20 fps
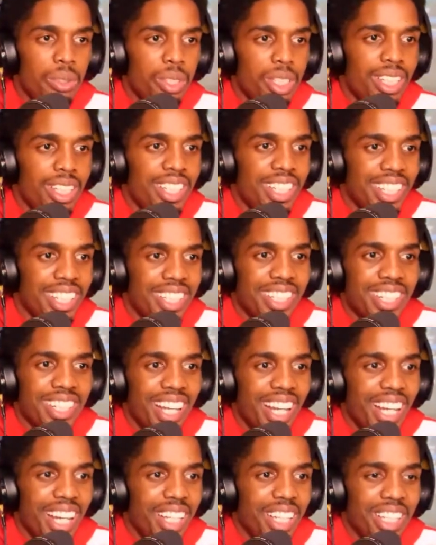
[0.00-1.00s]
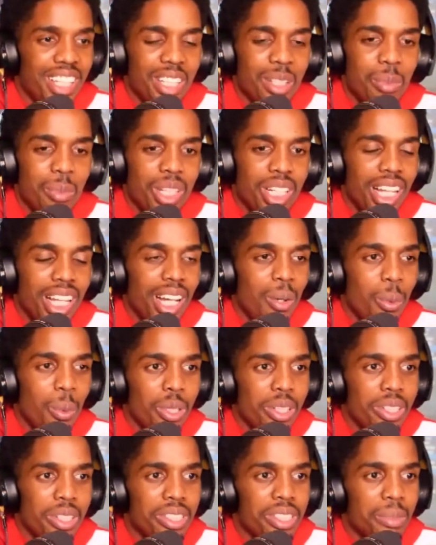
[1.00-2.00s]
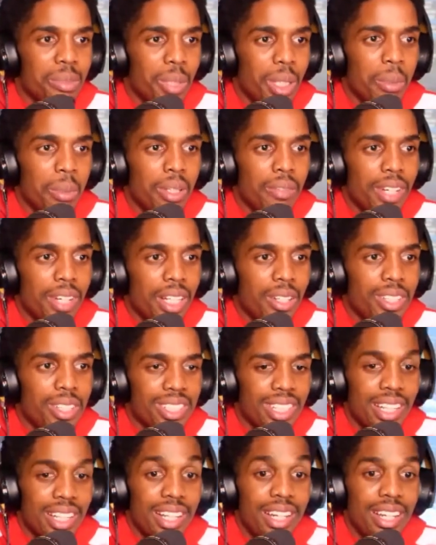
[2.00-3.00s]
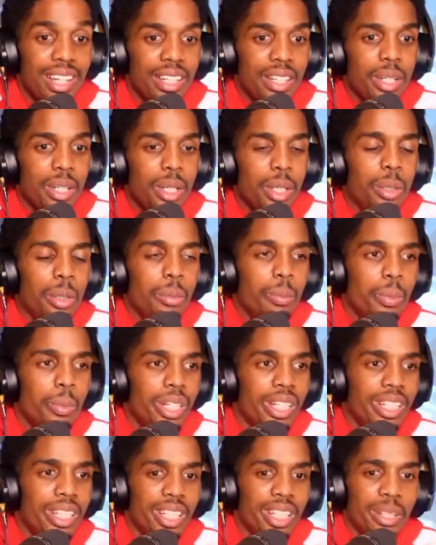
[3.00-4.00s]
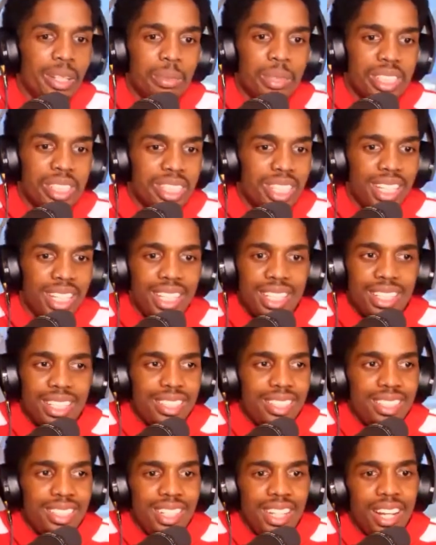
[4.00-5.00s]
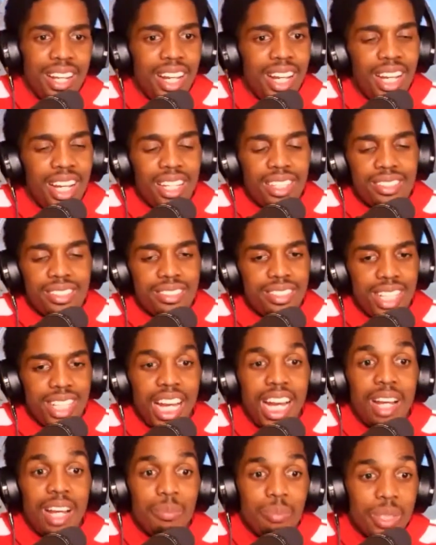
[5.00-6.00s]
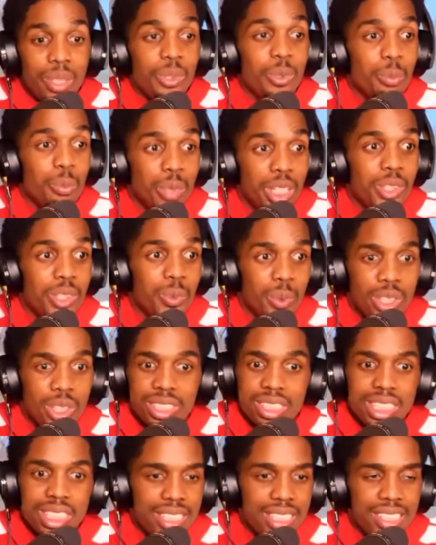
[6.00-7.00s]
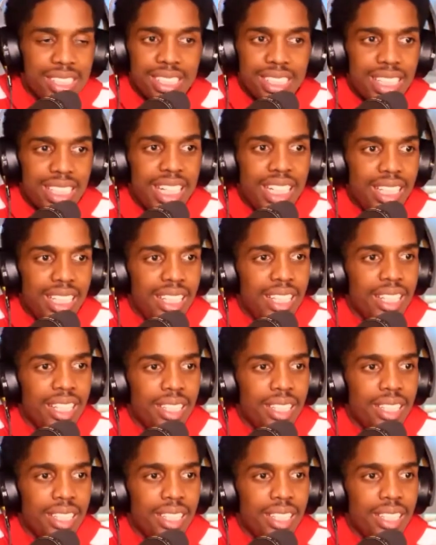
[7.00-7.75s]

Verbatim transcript: it could have got it could have been a lot worse maybe if i lost a leg but i'm just like nah i I've been through much worse. This isn't anything.